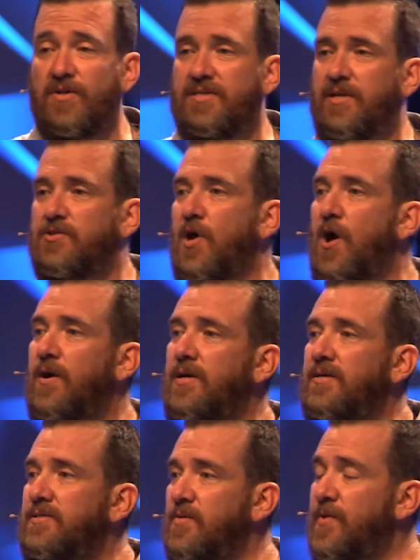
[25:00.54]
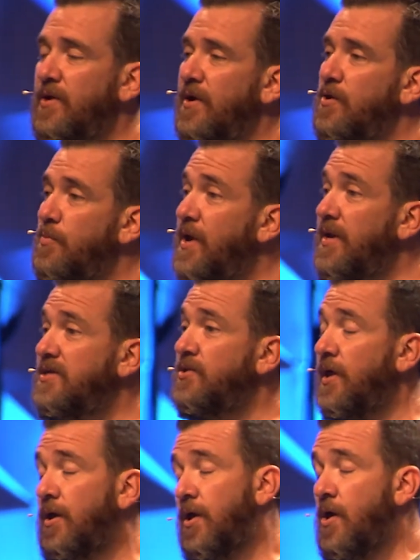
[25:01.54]
and they're talking to some of their other buddies and
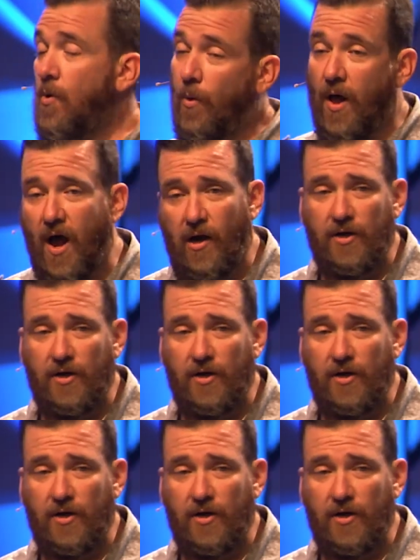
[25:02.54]
like, well, our